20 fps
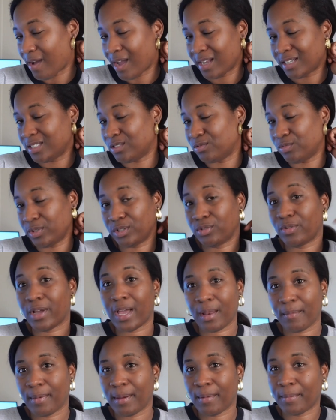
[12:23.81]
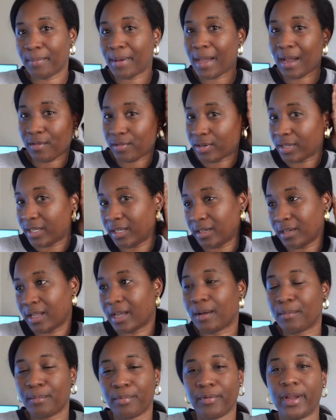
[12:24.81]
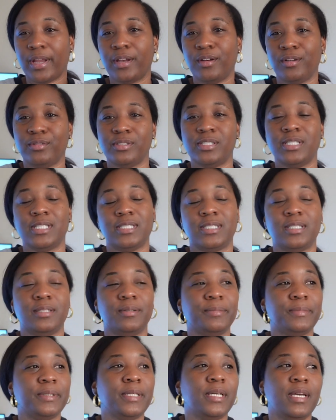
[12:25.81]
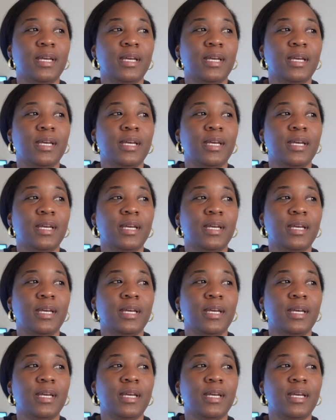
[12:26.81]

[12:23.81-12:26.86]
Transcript: I just went through Alabama Power to get like a brand new system